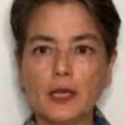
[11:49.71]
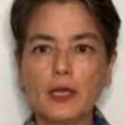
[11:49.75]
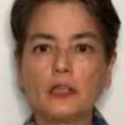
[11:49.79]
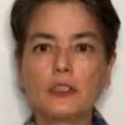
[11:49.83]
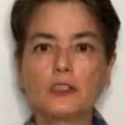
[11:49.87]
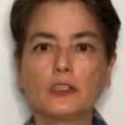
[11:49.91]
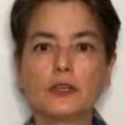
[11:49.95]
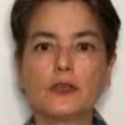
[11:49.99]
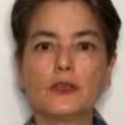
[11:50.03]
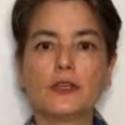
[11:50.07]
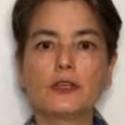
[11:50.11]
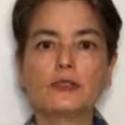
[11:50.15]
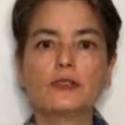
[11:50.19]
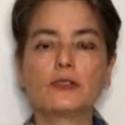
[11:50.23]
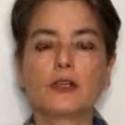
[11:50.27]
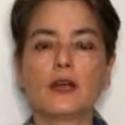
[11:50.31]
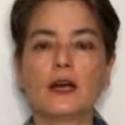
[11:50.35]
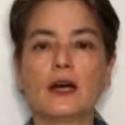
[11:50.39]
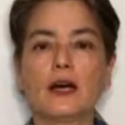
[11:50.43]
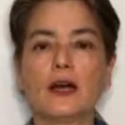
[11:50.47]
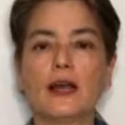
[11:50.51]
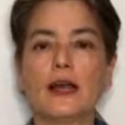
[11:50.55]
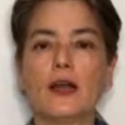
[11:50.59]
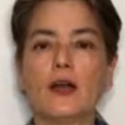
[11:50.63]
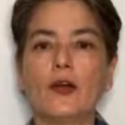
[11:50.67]
So this
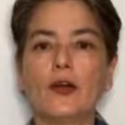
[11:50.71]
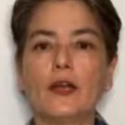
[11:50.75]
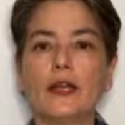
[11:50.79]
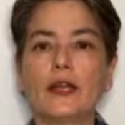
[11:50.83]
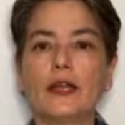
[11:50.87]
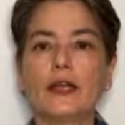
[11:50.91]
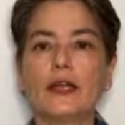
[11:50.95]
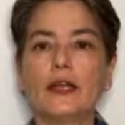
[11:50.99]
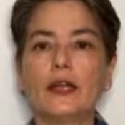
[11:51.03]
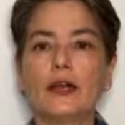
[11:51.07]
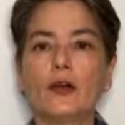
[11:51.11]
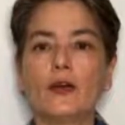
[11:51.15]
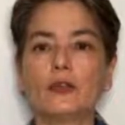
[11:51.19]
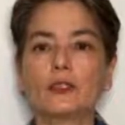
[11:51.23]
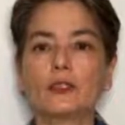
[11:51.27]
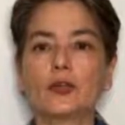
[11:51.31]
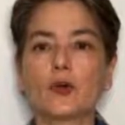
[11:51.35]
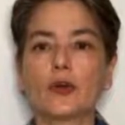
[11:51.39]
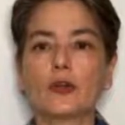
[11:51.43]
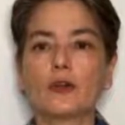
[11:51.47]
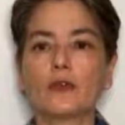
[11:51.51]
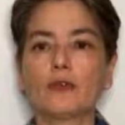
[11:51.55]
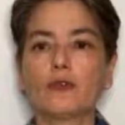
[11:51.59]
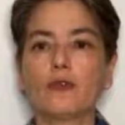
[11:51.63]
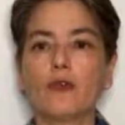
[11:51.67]
area here is
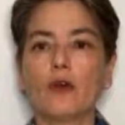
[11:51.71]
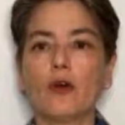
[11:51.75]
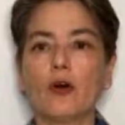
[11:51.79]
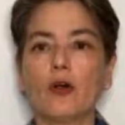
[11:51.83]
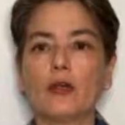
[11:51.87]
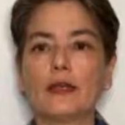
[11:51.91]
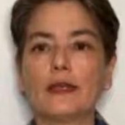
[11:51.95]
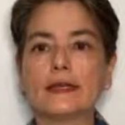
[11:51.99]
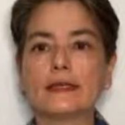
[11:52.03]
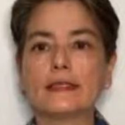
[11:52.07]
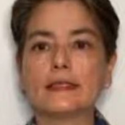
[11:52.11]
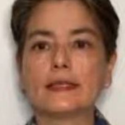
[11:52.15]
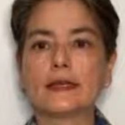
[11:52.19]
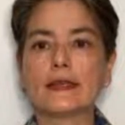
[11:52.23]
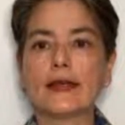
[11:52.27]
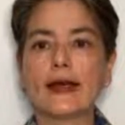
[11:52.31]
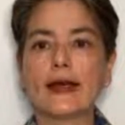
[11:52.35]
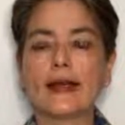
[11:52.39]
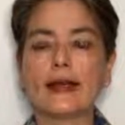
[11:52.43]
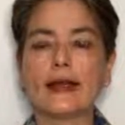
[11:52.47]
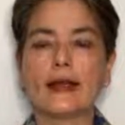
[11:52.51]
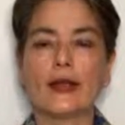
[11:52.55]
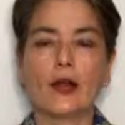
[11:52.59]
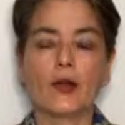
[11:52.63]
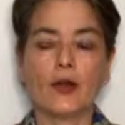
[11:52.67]
going to fall into
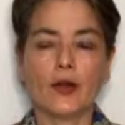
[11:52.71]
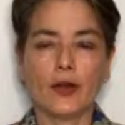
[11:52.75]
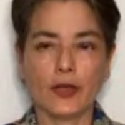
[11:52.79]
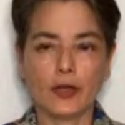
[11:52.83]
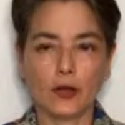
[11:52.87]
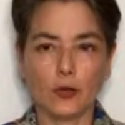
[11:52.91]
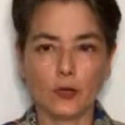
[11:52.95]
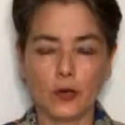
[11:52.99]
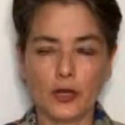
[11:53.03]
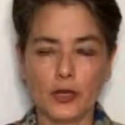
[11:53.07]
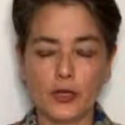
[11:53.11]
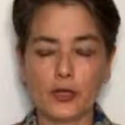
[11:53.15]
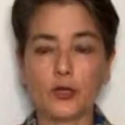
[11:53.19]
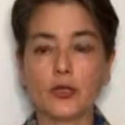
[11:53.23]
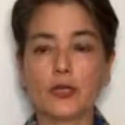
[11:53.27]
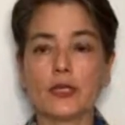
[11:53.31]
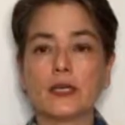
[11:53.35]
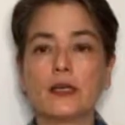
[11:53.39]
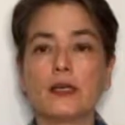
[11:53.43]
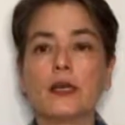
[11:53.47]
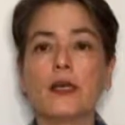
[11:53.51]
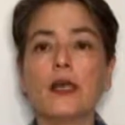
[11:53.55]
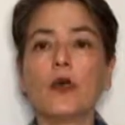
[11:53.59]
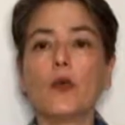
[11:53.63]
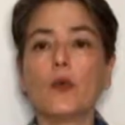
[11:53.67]
that area where you
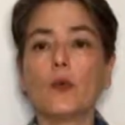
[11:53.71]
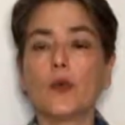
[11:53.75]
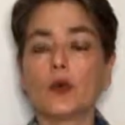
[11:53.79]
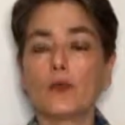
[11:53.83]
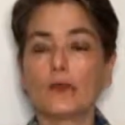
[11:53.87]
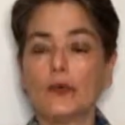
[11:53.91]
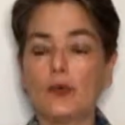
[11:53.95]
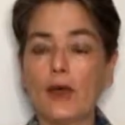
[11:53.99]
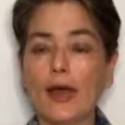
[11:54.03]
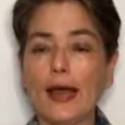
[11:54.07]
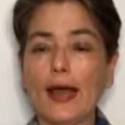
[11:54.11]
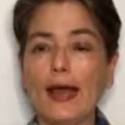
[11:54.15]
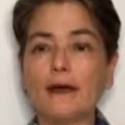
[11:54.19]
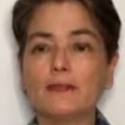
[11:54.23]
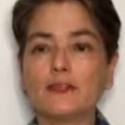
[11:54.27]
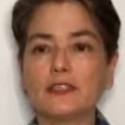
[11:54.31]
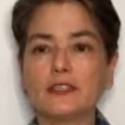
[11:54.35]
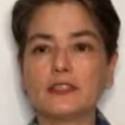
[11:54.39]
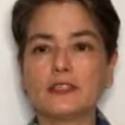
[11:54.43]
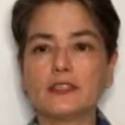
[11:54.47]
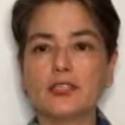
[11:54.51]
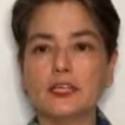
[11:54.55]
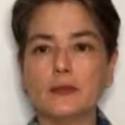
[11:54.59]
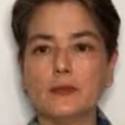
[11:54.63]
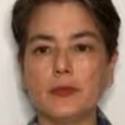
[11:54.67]
can, where if you have
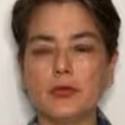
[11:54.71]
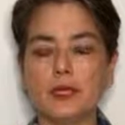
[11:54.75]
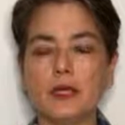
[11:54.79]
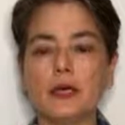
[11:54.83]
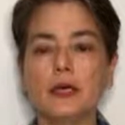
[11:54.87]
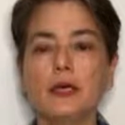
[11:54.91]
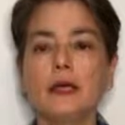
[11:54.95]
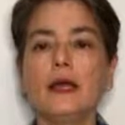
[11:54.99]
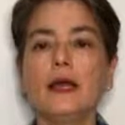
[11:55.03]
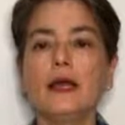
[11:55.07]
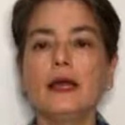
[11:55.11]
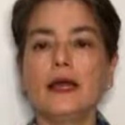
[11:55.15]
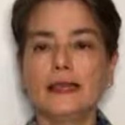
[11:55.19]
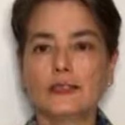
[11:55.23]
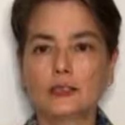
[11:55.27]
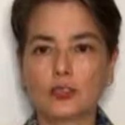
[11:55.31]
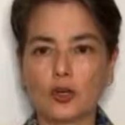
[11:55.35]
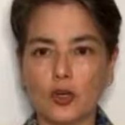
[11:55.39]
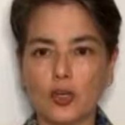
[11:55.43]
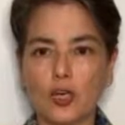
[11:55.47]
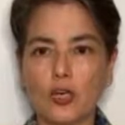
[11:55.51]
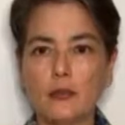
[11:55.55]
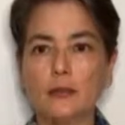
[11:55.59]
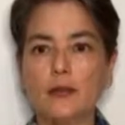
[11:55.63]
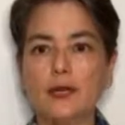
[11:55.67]
ischemia, it's
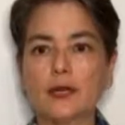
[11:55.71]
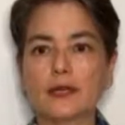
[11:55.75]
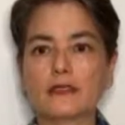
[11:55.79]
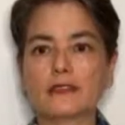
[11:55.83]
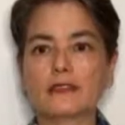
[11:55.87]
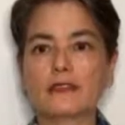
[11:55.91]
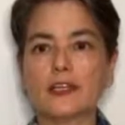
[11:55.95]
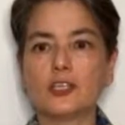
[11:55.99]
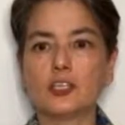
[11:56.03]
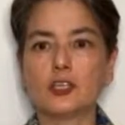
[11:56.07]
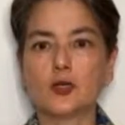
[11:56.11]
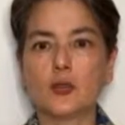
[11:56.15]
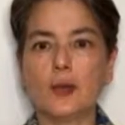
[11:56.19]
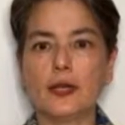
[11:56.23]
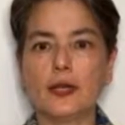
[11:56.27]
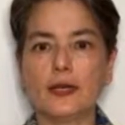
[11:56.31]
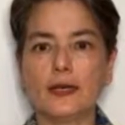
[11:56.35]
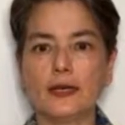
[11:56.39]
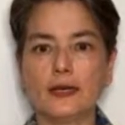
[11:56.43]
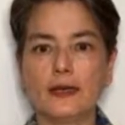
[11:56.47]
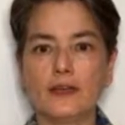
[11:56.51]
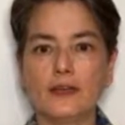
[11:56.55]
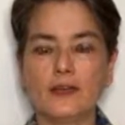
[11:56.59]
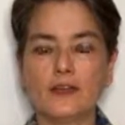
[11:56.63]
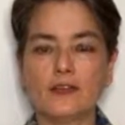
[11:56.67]
going to be accentuated
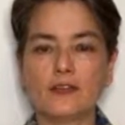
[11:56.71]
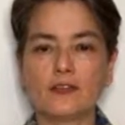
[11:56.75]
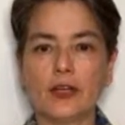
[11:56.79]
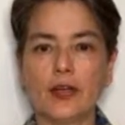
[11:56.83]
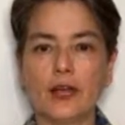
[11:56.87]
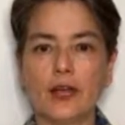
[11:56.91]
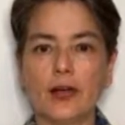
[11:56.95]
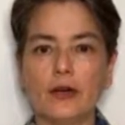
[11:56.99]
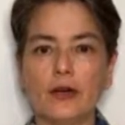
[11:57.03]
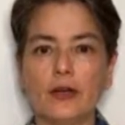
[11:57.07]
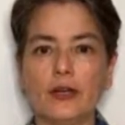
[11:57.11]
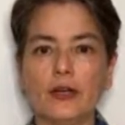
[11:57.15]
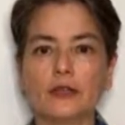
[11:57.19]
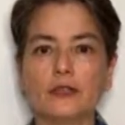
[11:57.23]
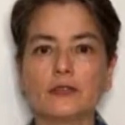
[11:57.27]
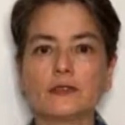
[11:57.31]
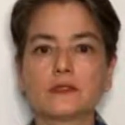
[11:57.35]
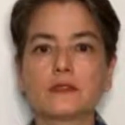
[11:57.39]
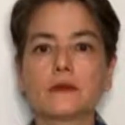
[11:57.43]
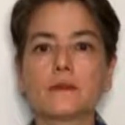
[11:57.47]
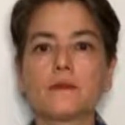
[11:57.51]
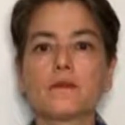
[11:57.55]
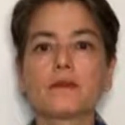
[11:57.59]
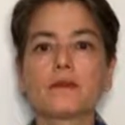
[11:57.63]
in these areas.